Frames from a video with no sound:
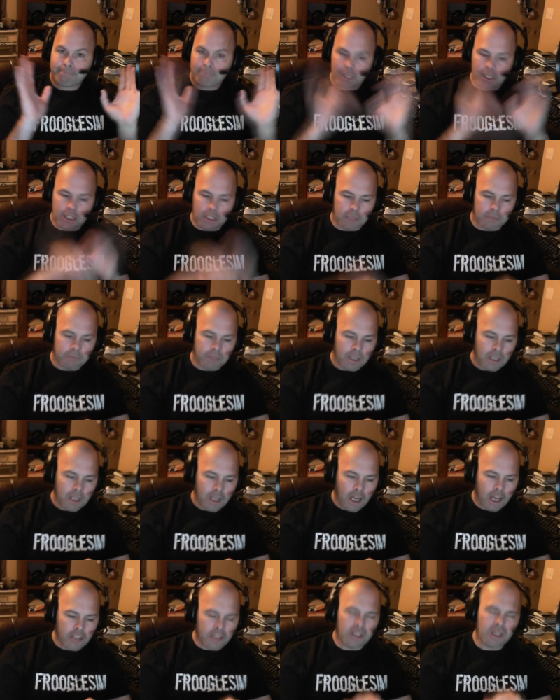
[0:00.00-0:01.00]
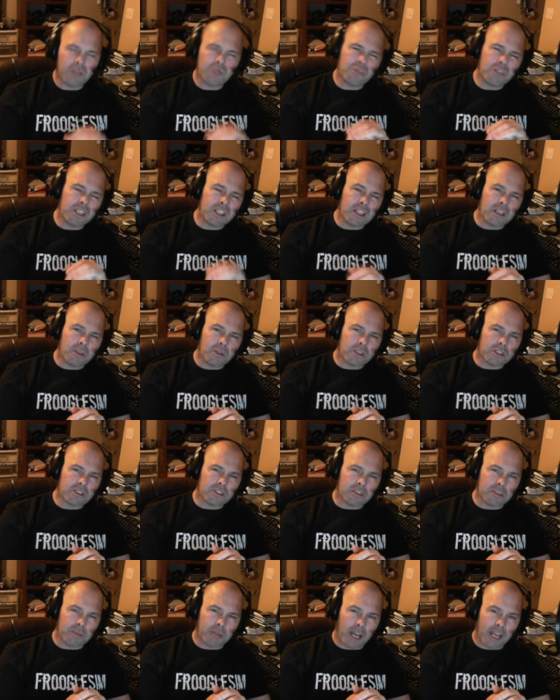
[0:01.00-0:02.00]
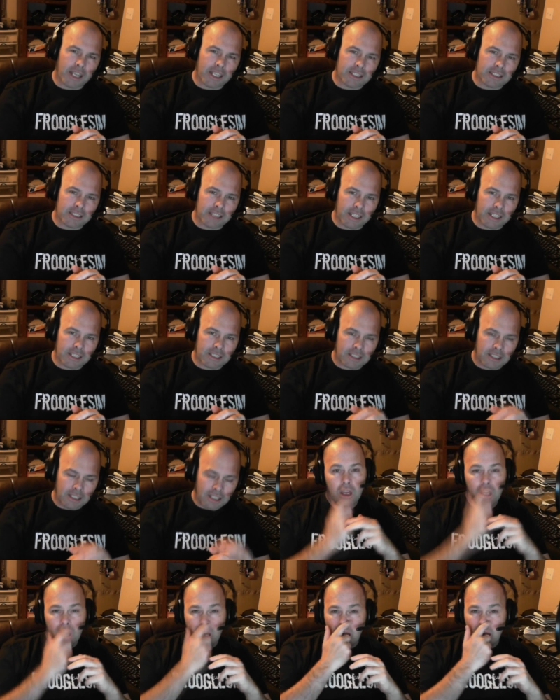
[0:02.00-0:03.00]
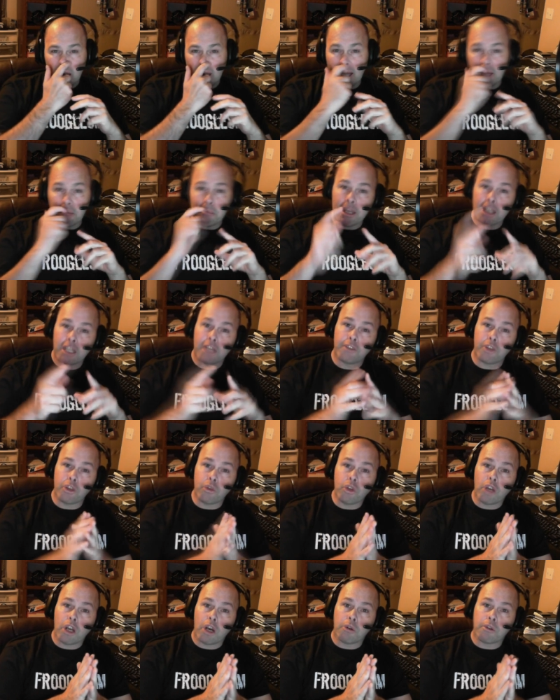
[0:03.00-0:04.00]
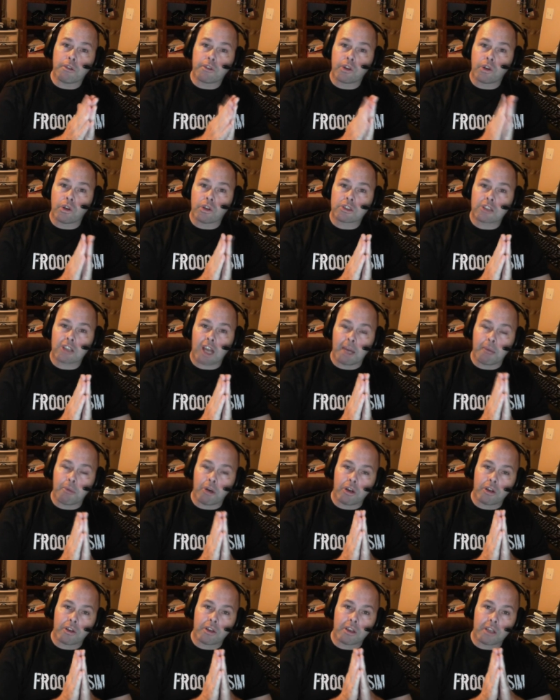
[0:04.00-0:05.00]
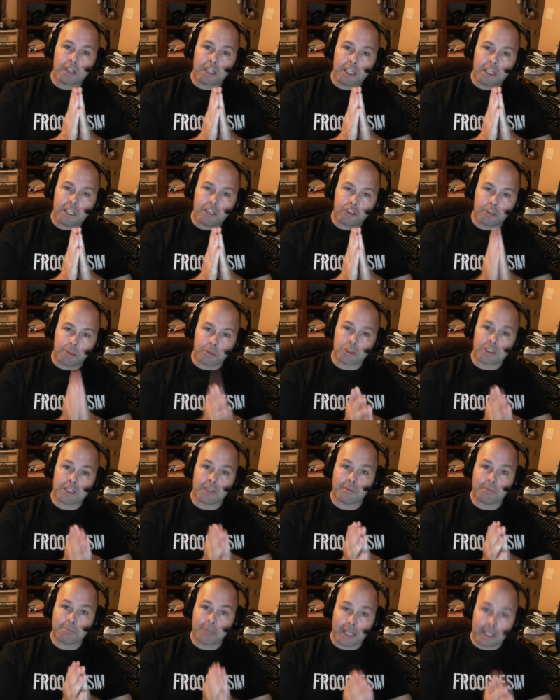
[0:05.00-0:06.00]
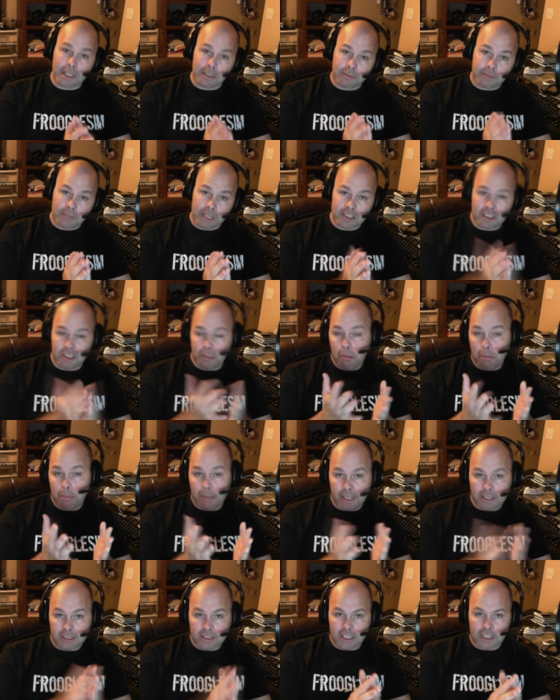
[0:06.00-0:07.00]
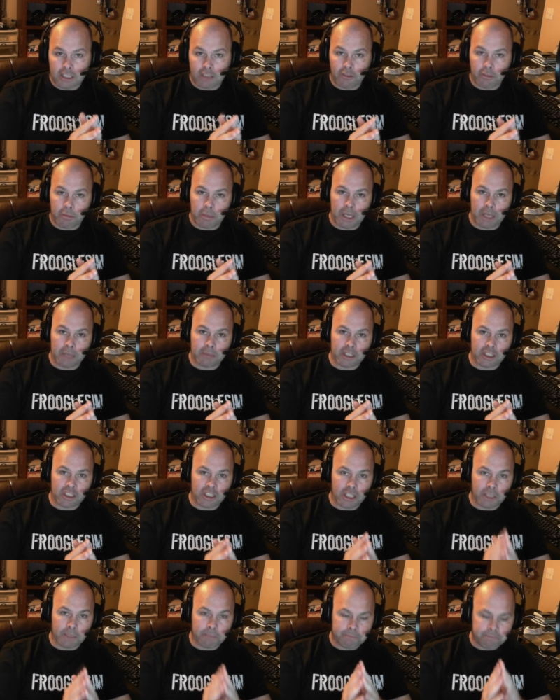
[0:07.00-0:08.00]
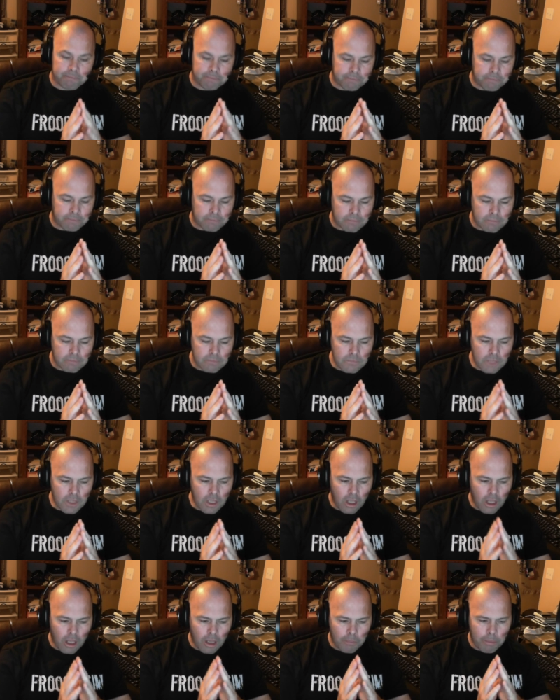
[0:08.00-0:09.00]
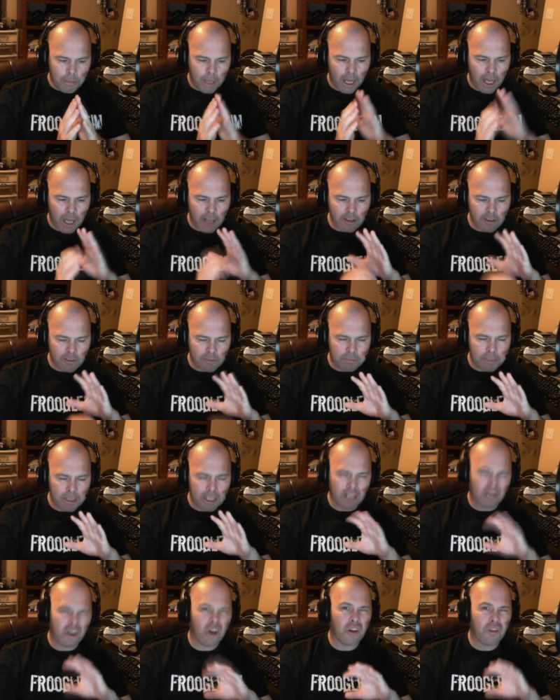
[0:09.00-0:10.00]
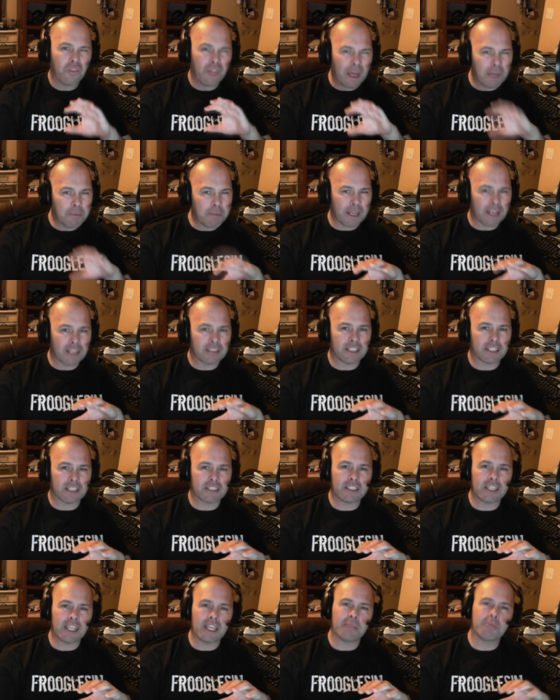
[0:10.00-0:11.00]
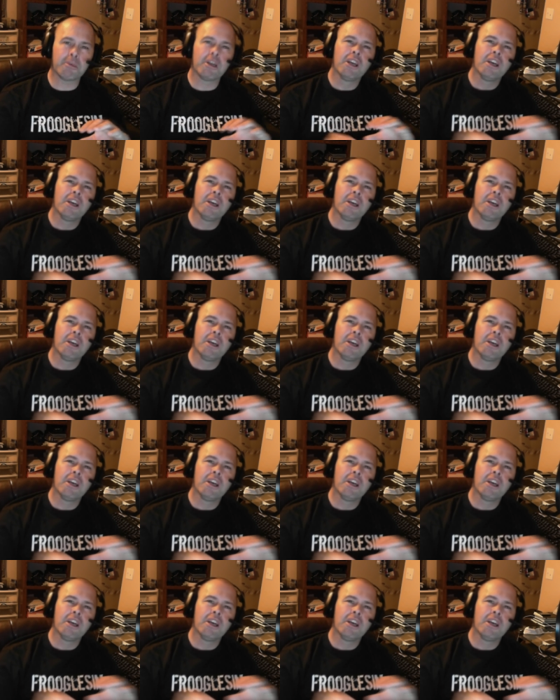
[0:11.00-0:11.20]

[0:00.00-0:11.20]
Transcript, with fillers: you know, and you don't really know what it's doing behind the scenes. Now, many of you know, of course, I'm on the 777 beta, so I'm a beta tester for PMDG part of being on that beta test team